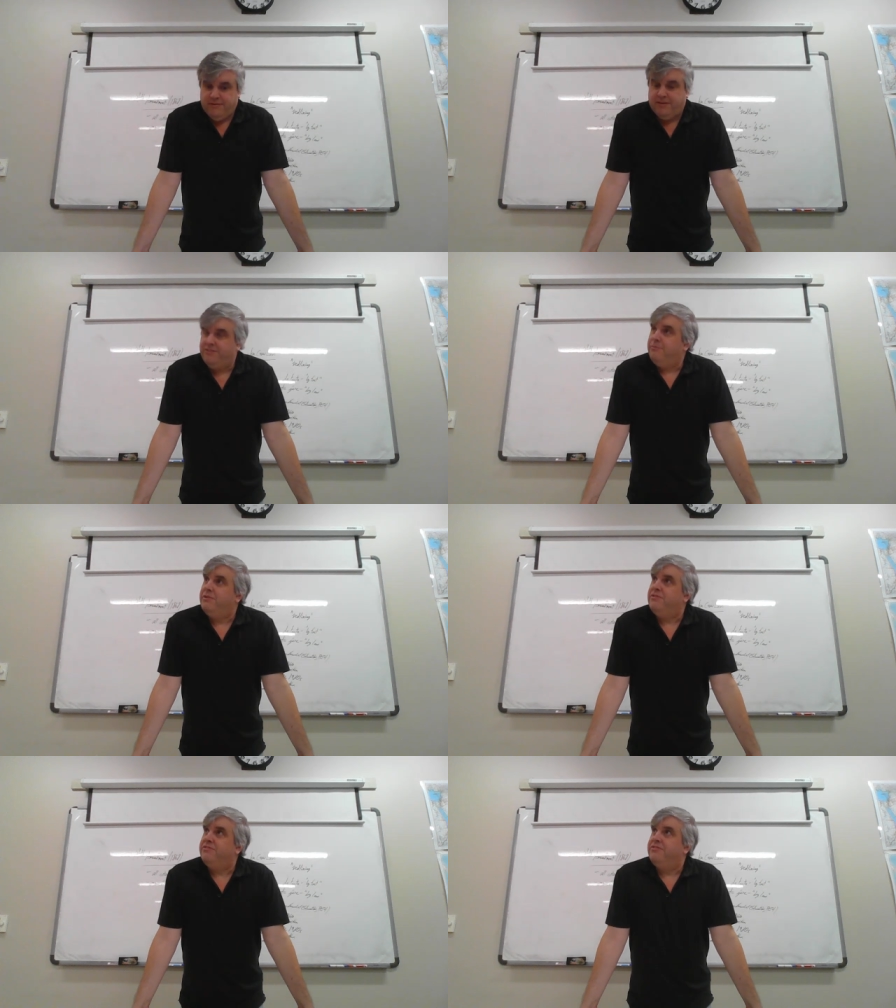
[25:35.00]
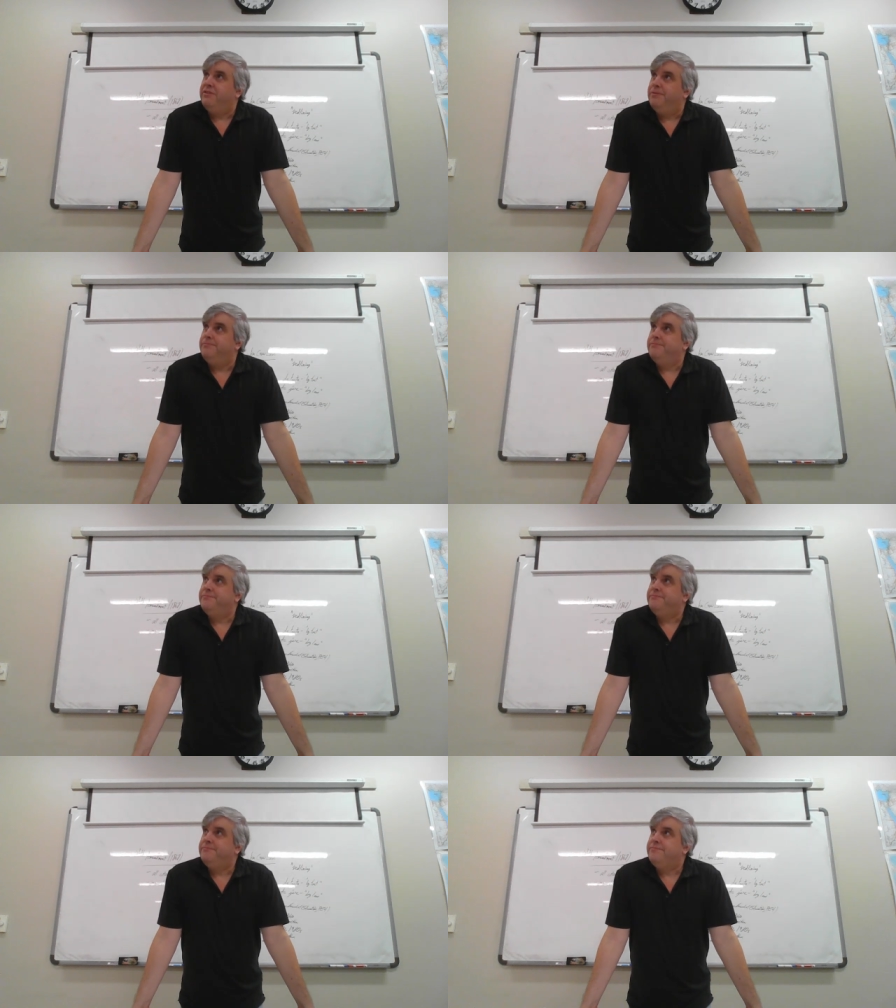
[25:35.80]
because some of just uh,
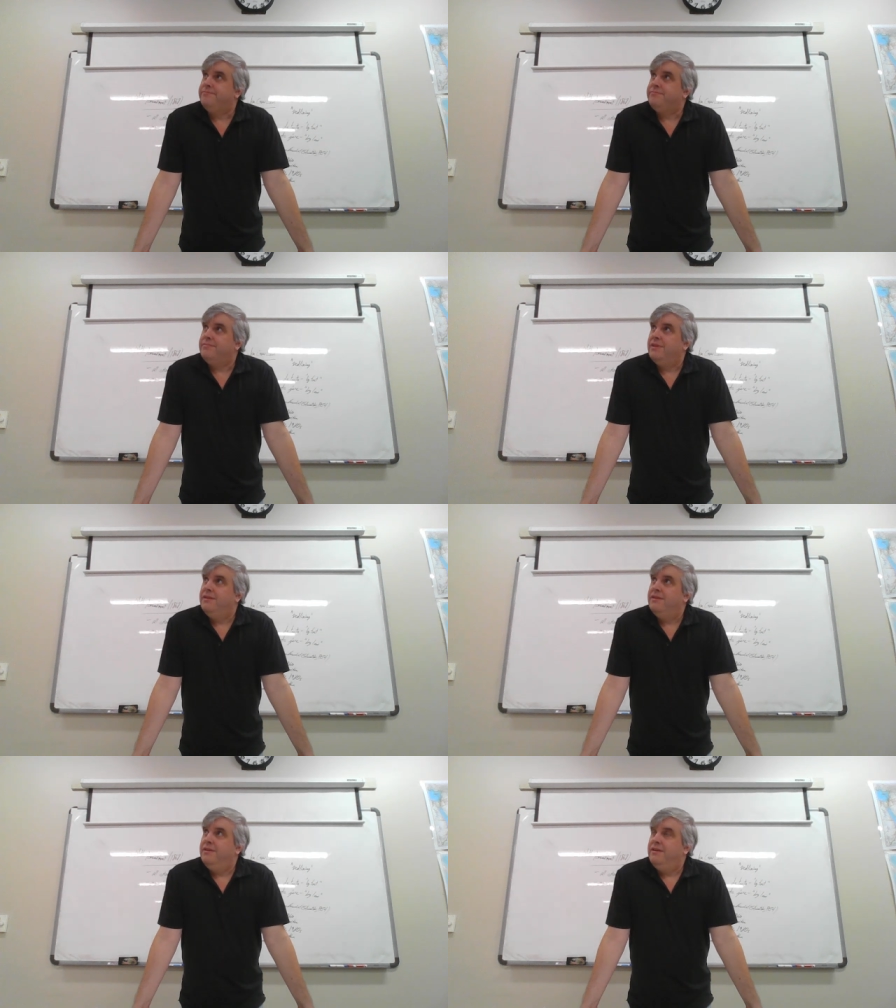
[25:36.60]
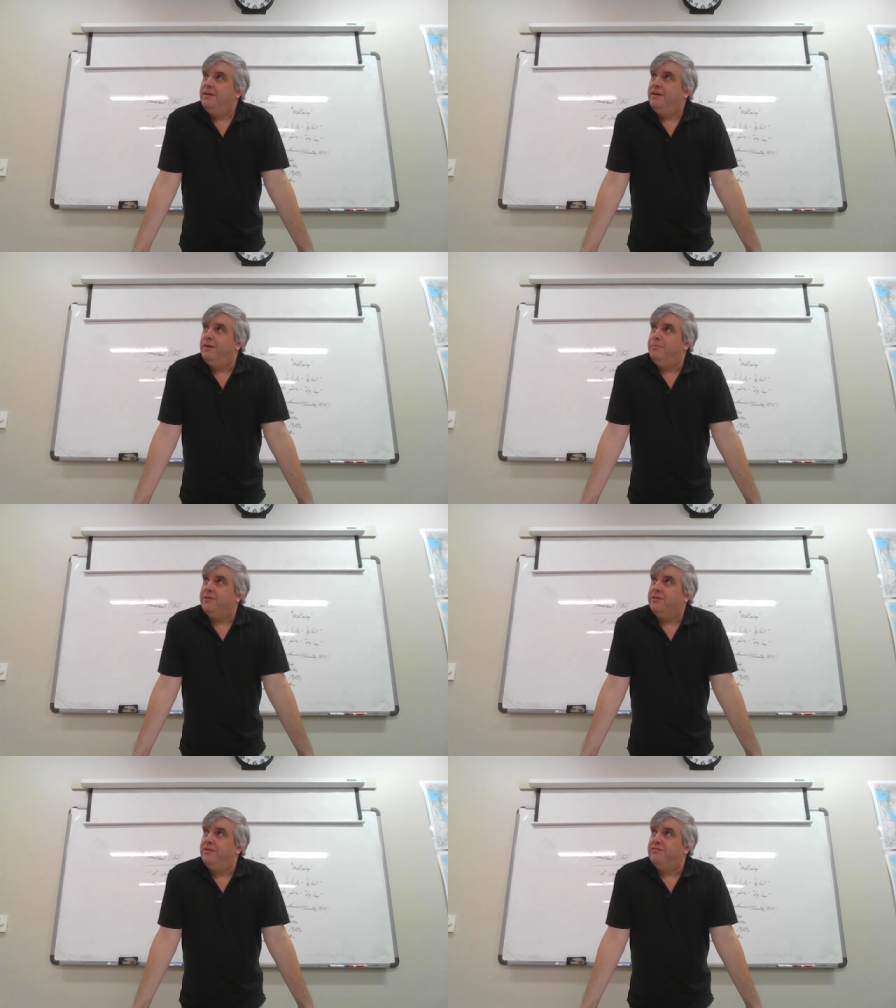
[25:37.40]
uh
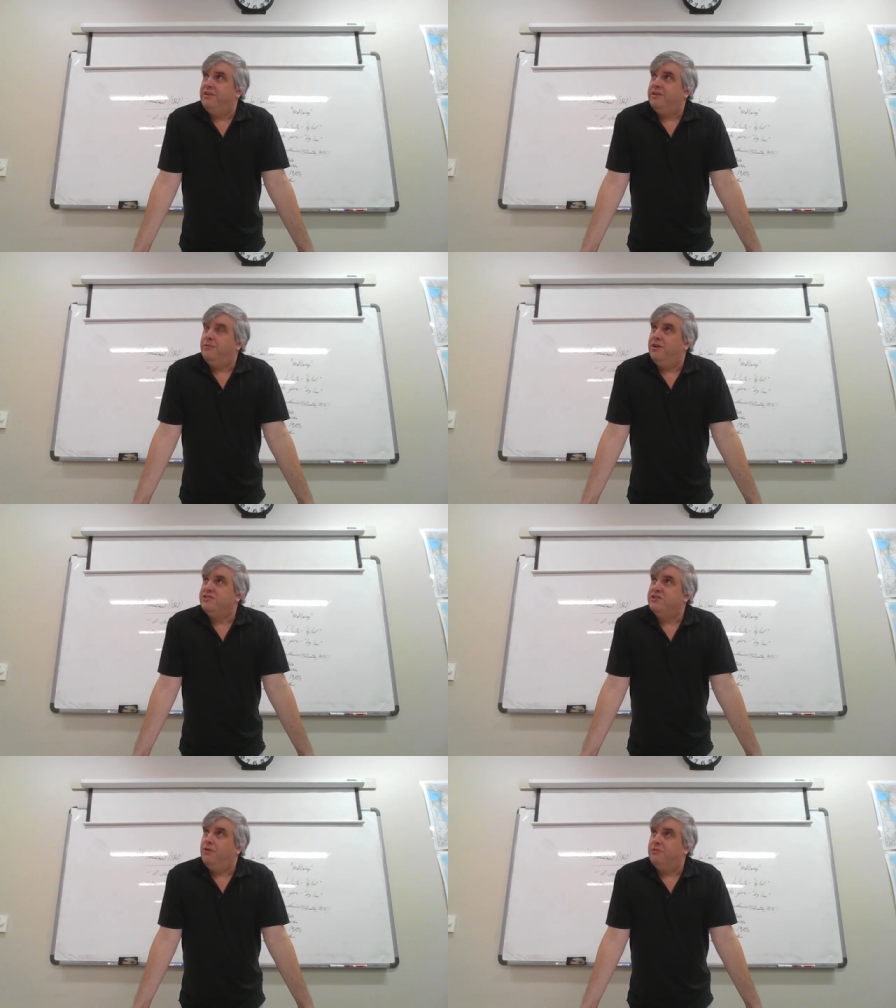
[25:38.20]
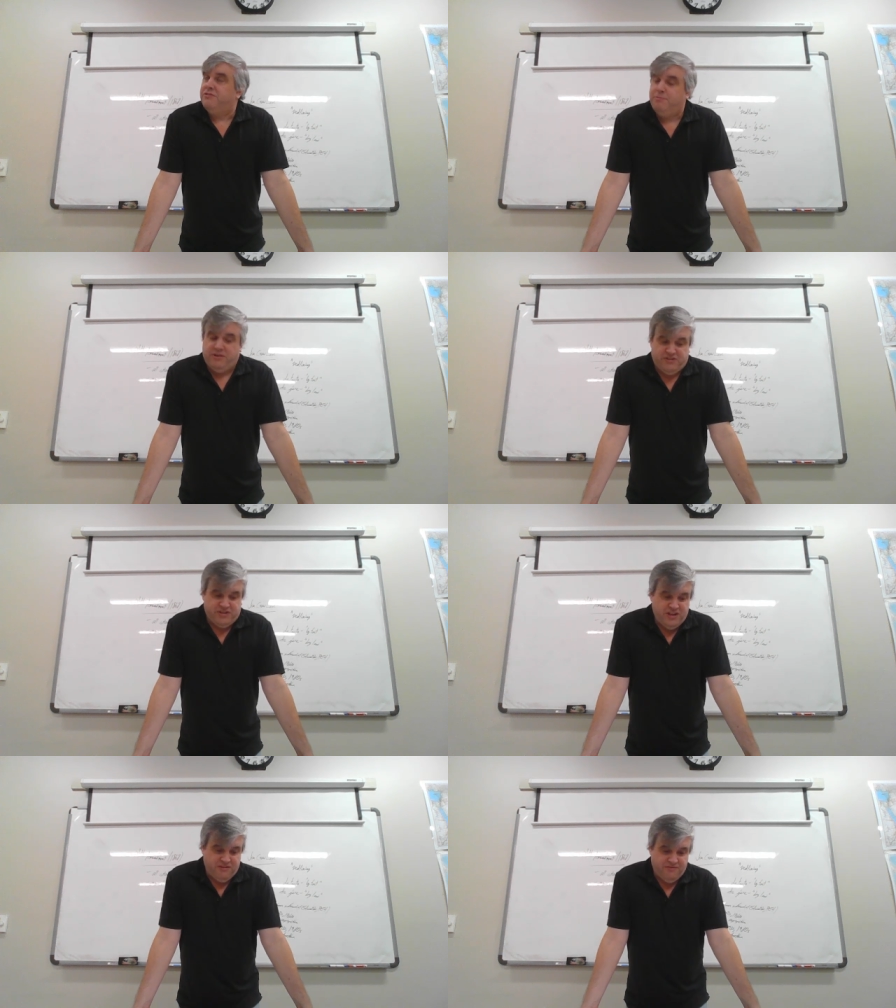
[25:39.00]
because integration had largely been
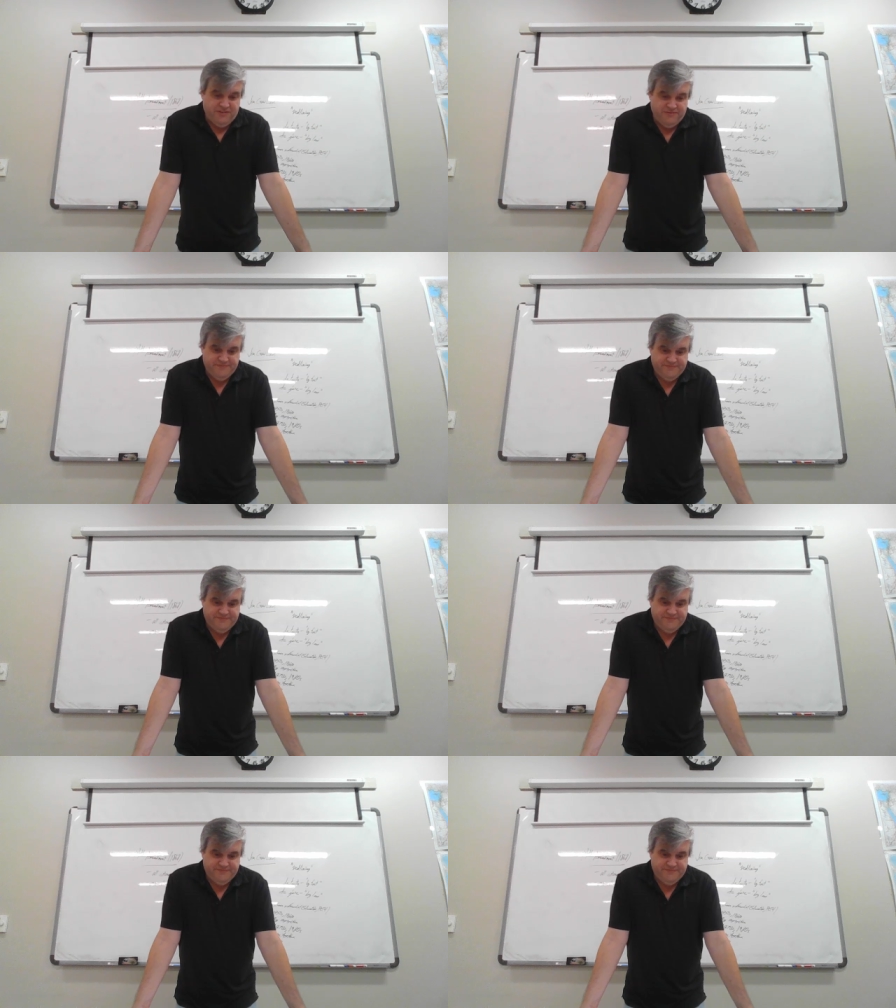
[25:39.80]
achieved.